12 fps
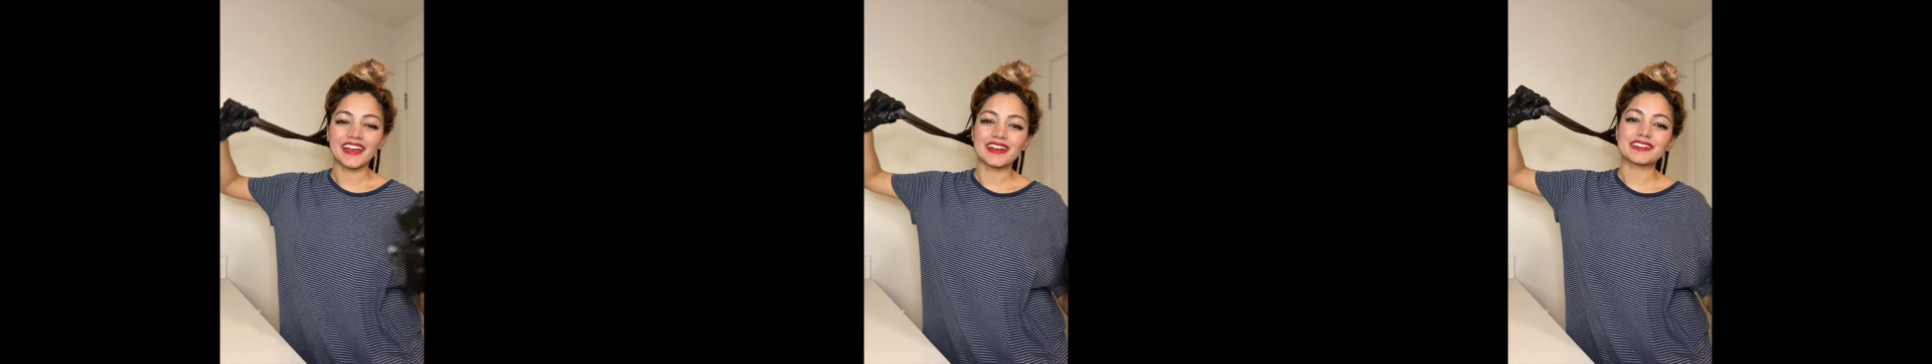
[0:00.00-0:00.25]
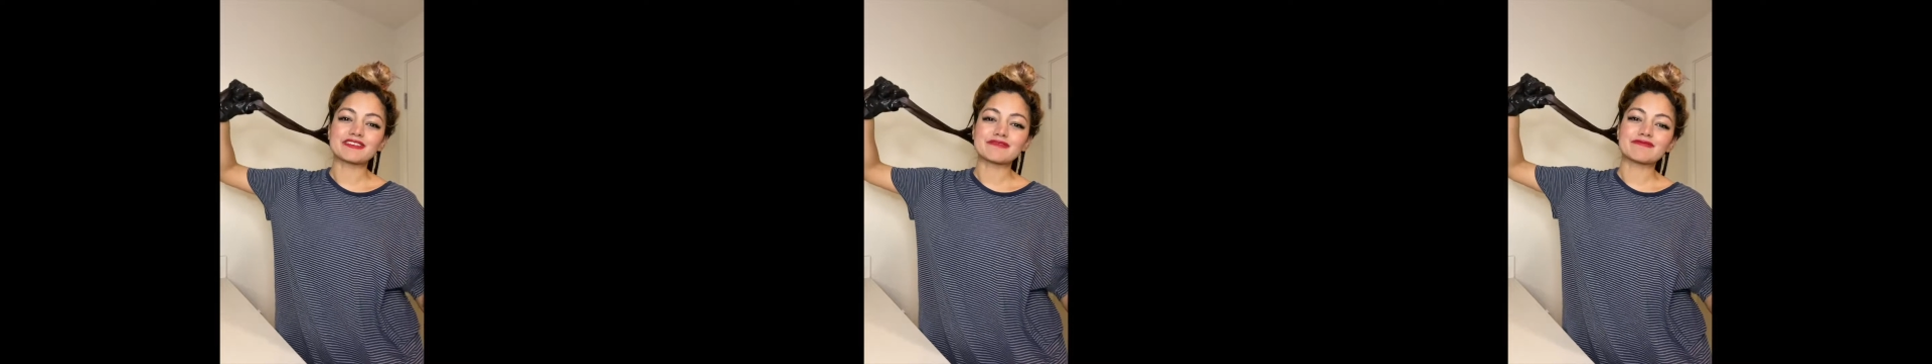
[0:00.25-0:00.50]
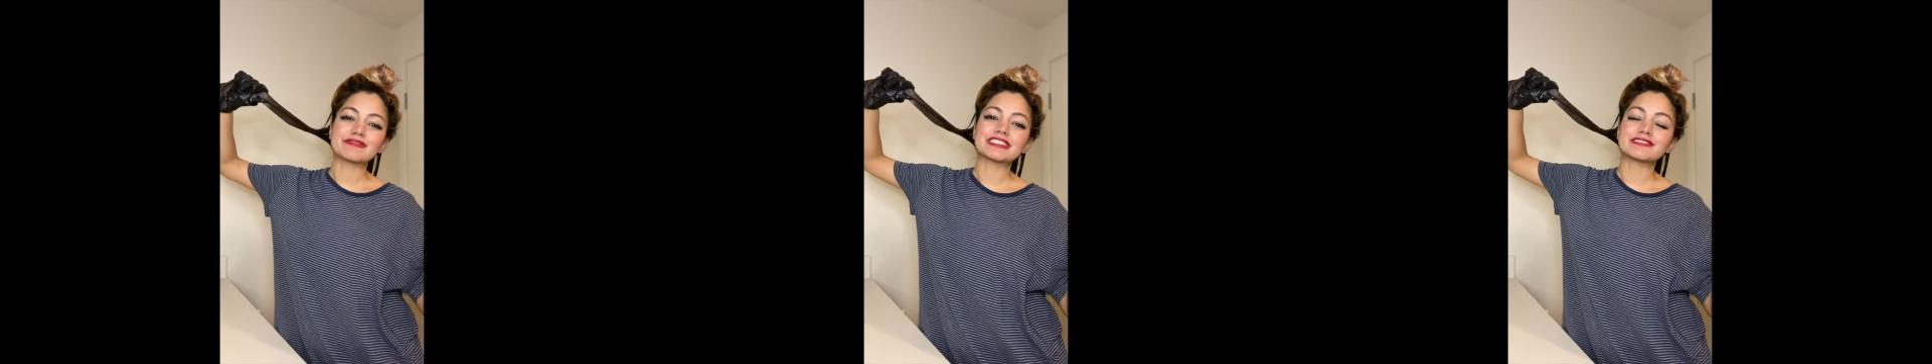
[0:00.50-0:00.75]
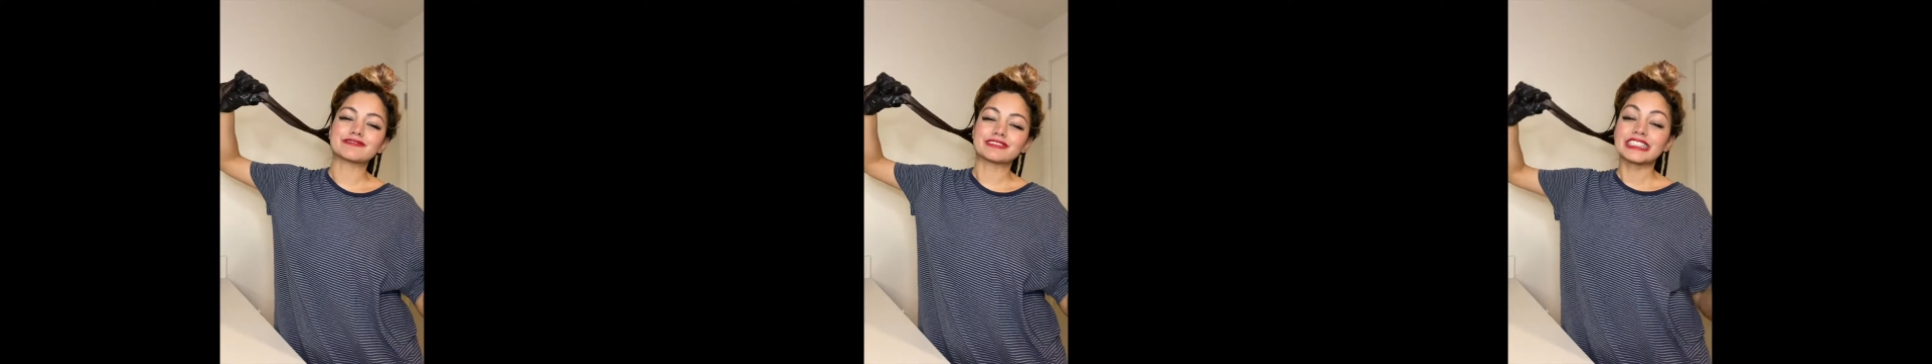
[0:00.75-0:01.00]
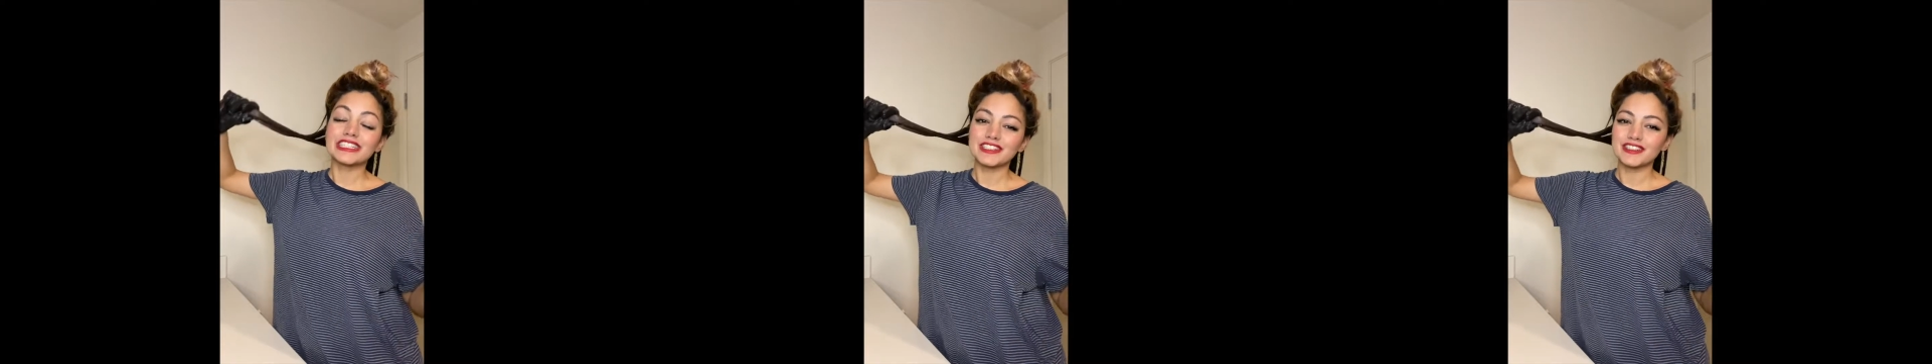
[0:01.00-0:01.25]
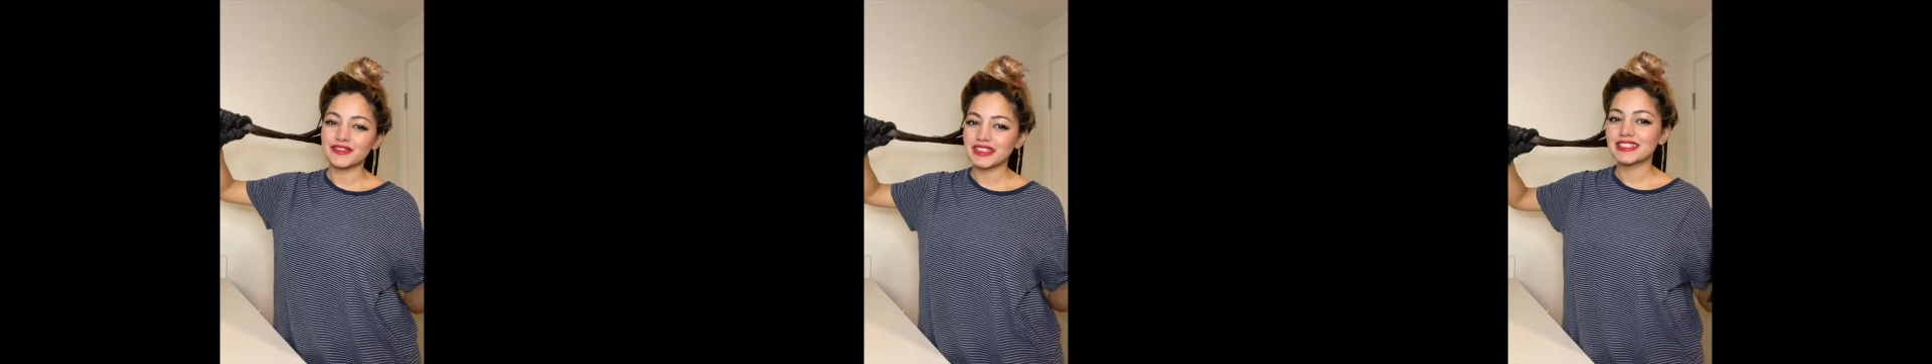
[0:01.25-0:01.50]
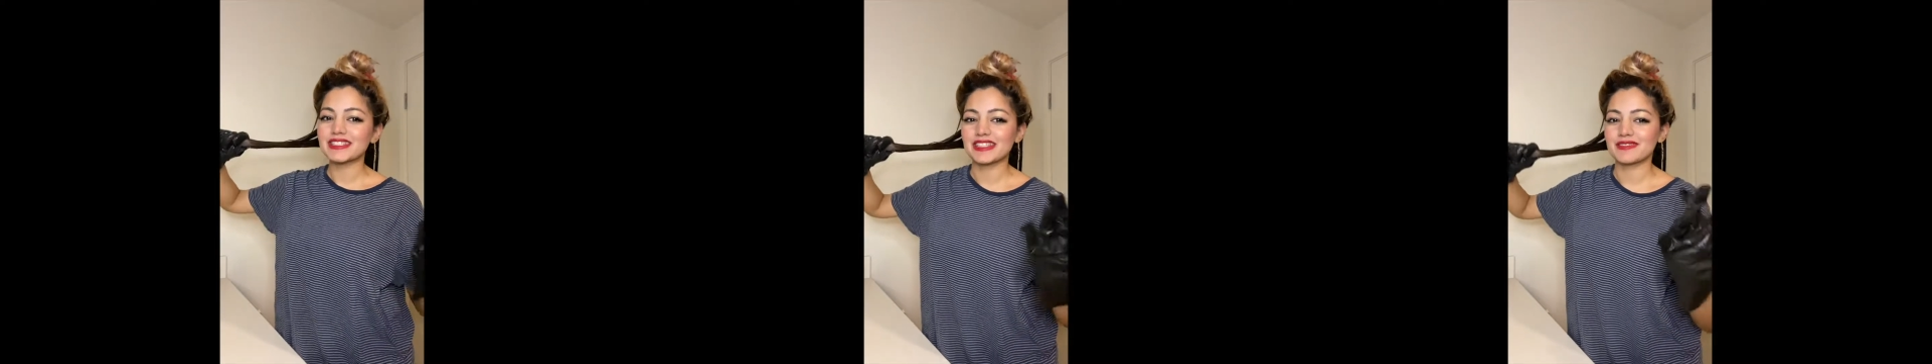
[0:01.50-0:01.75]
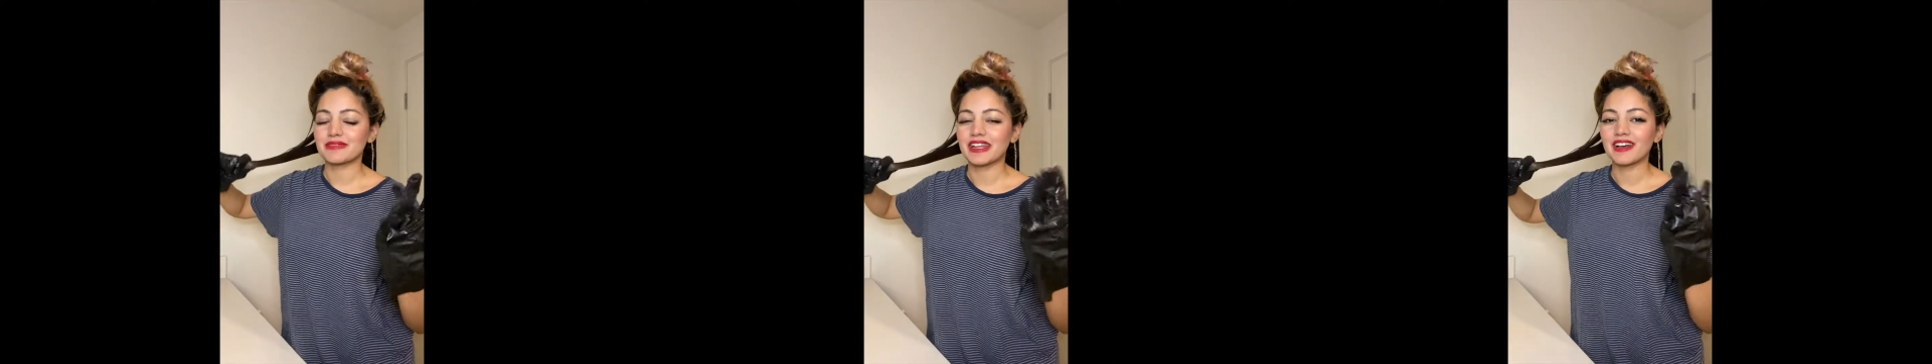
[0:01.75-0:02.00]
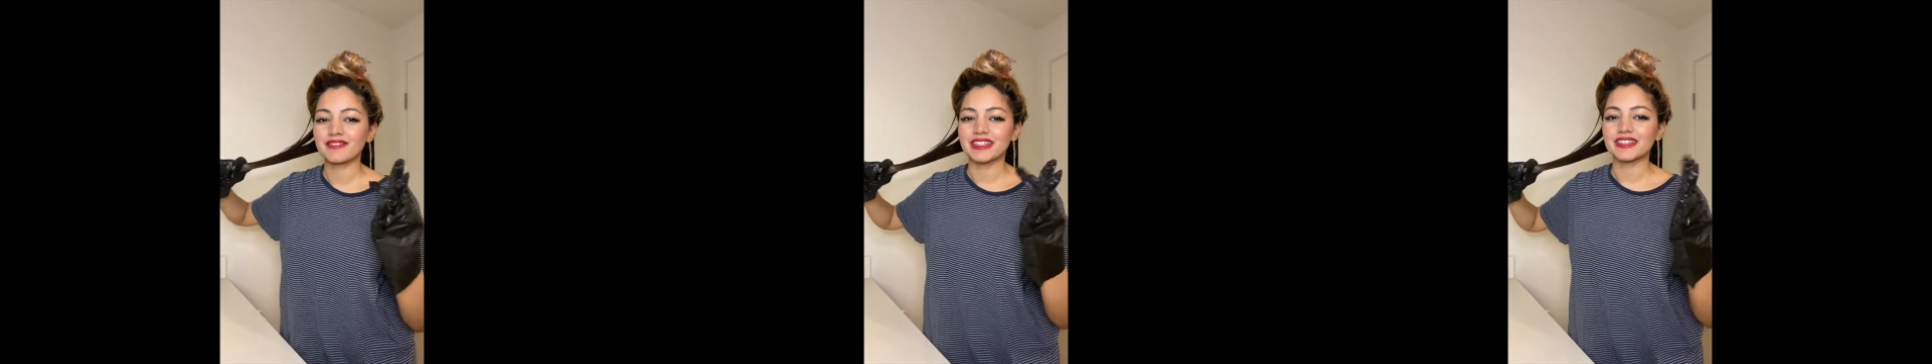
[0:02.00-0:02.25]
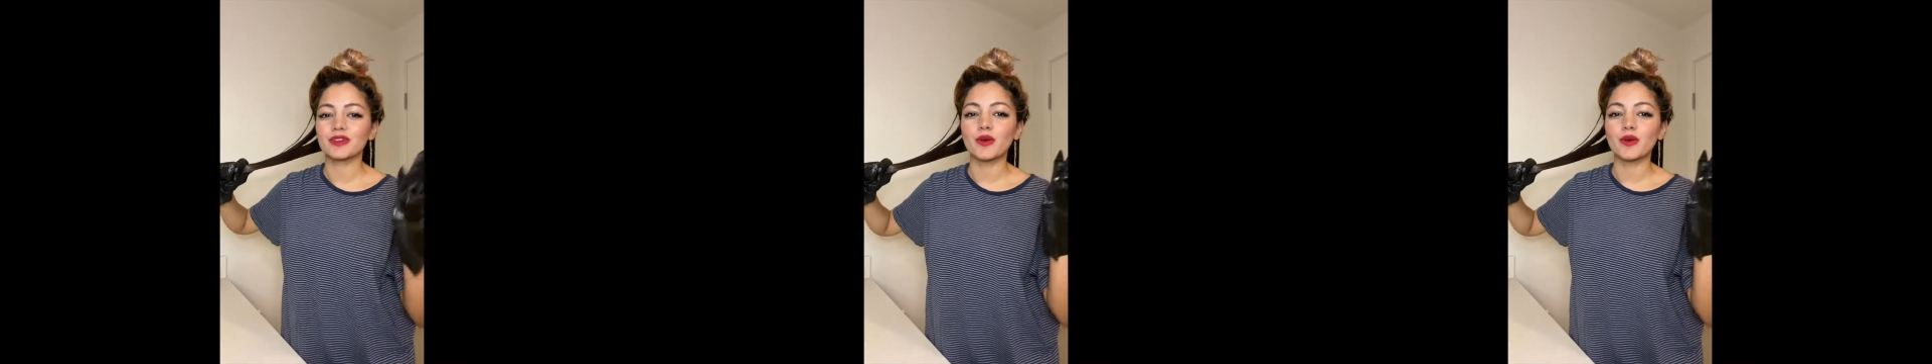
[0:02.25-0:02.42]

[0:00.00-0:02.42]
am really nervous that I'm gonna have like